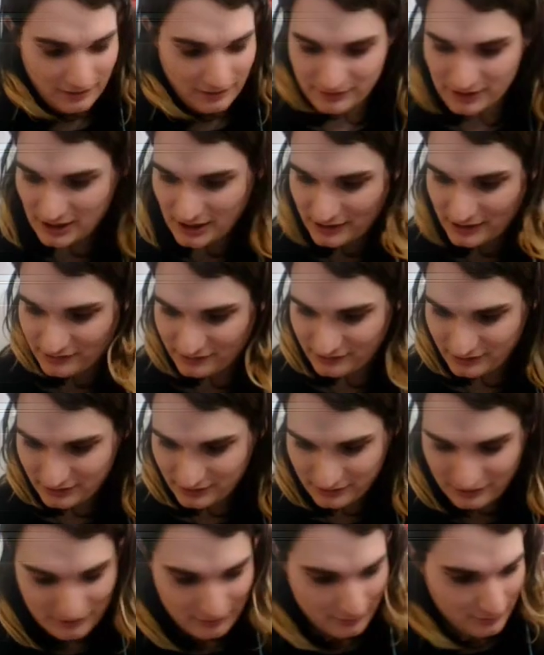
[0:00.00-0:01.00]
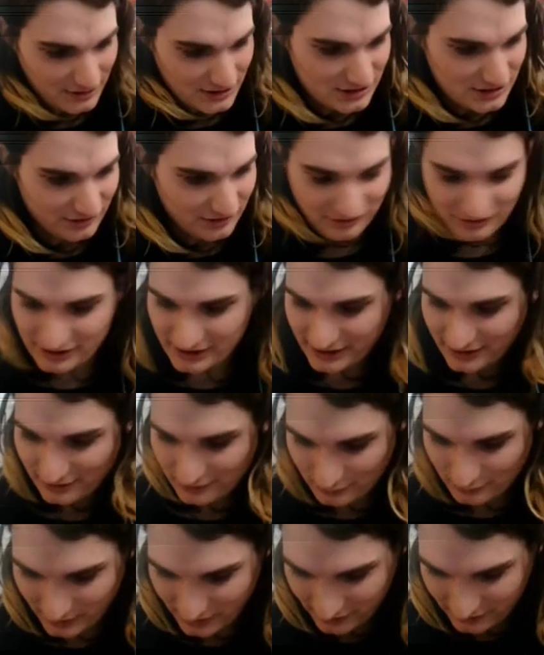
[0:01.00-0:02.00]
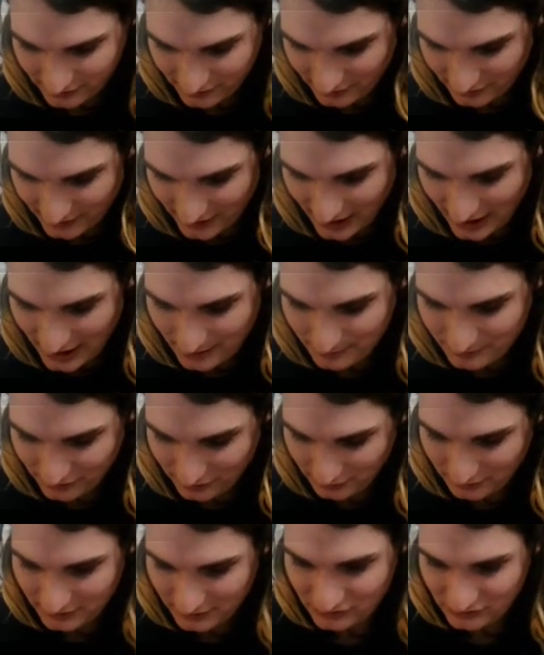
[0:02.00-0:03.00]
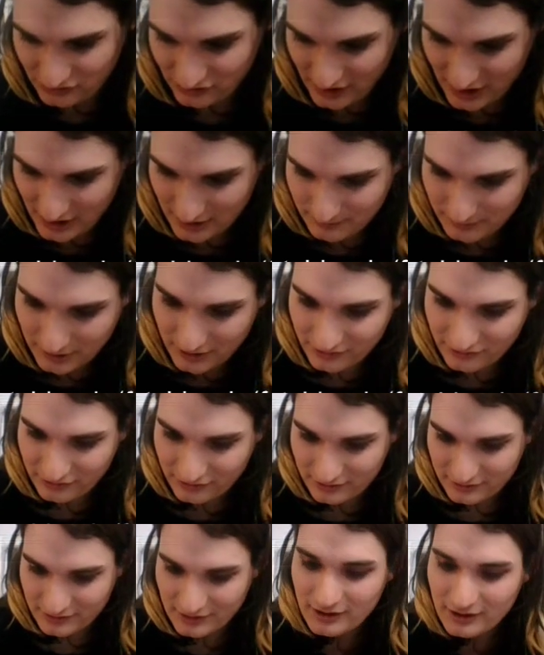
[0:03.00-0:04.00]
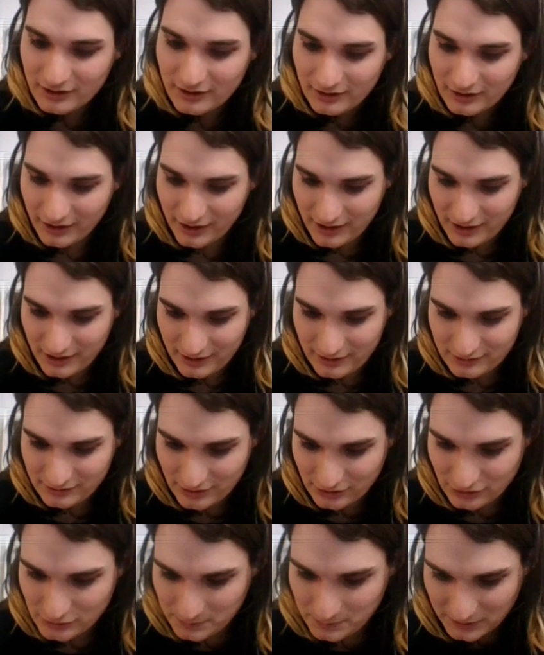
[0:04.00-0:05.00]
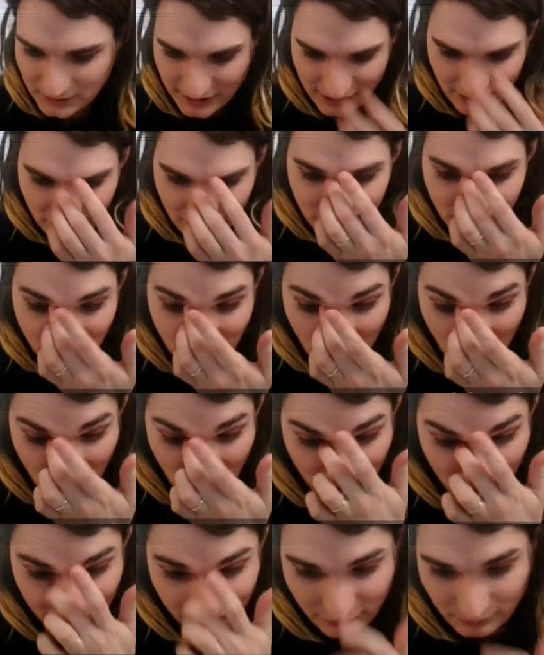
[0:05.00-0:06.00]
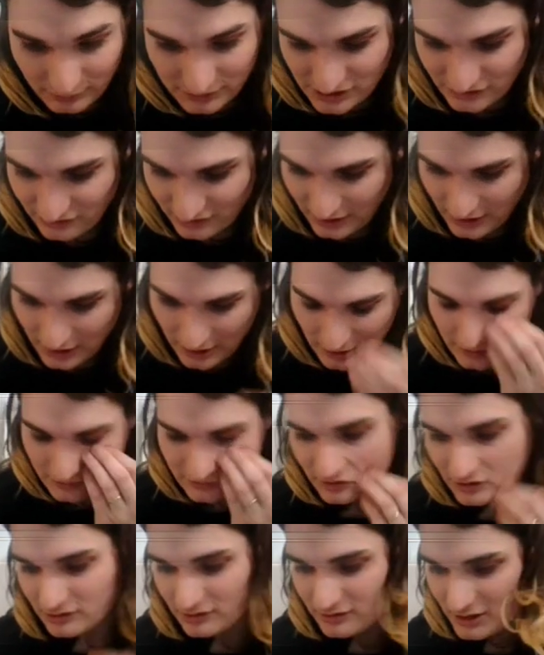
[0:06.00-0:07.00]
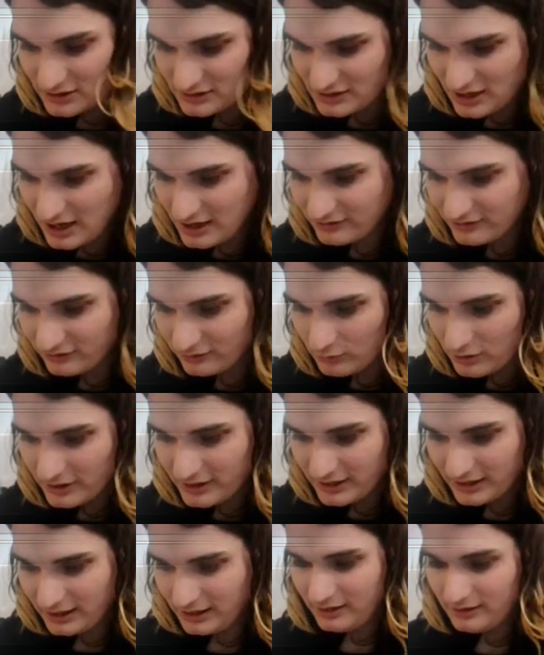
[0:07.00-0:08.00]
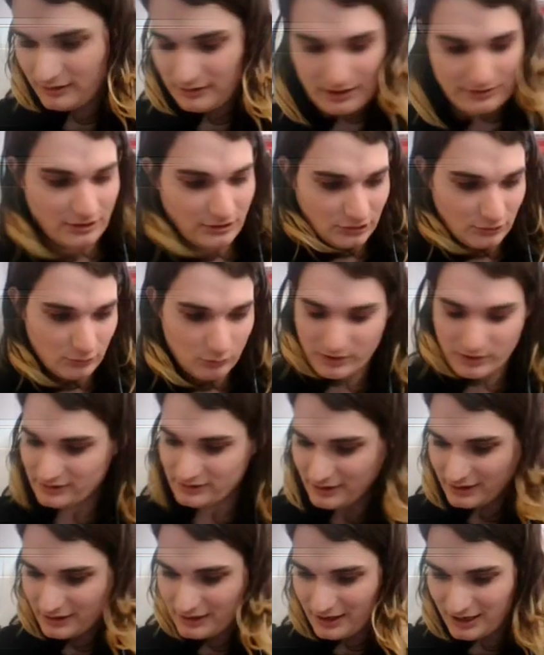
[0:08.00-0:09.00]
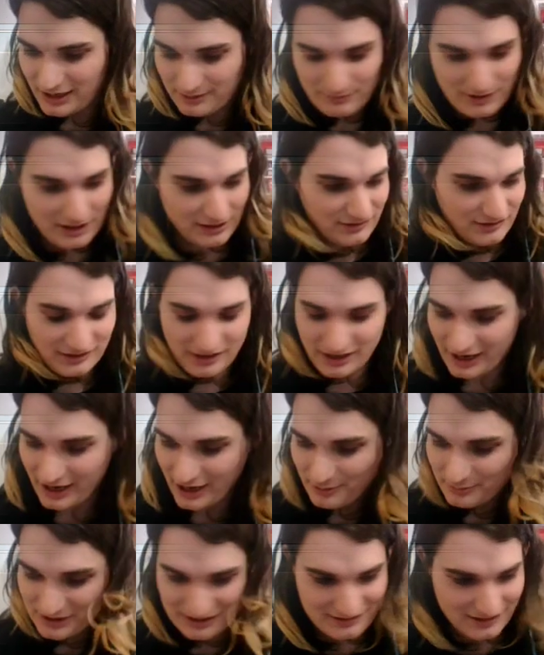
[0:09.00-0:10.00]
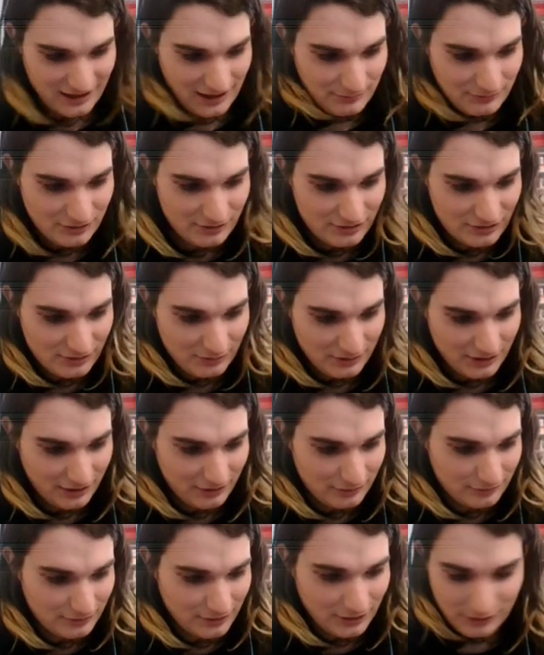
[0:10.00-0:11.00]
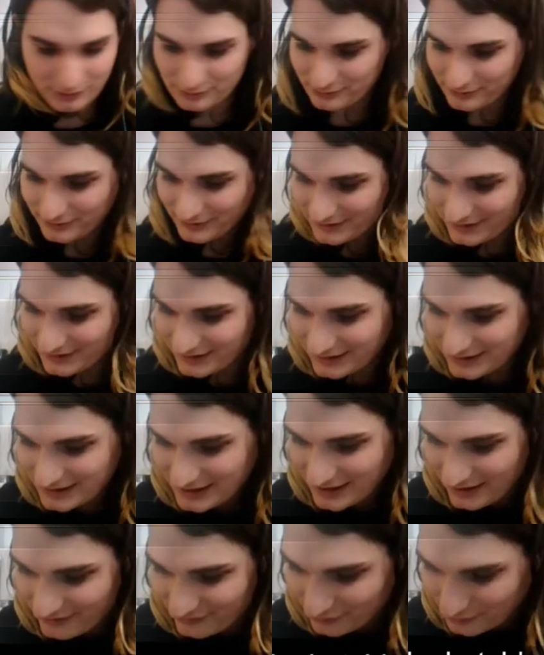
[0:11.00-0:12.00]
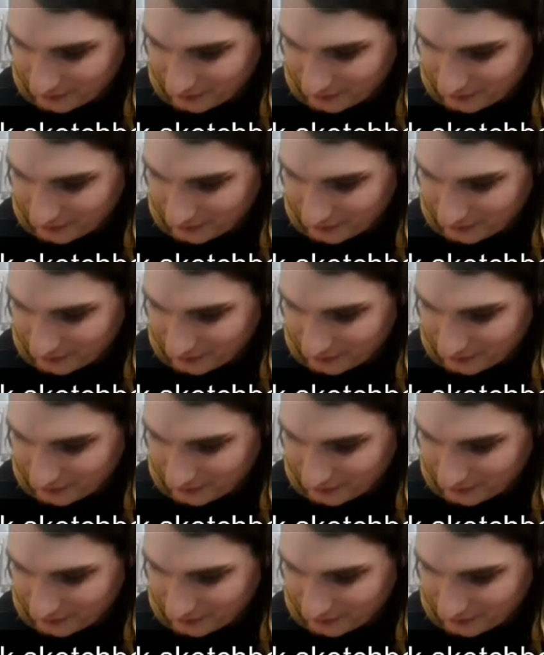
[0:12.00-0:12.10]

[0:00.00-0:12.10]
of Isaac, which is, like, where you're an absolute insane person, and you play as the Lost, which is a character that dies in one hit, and then you win the game and see how many times you can do it in a row. So,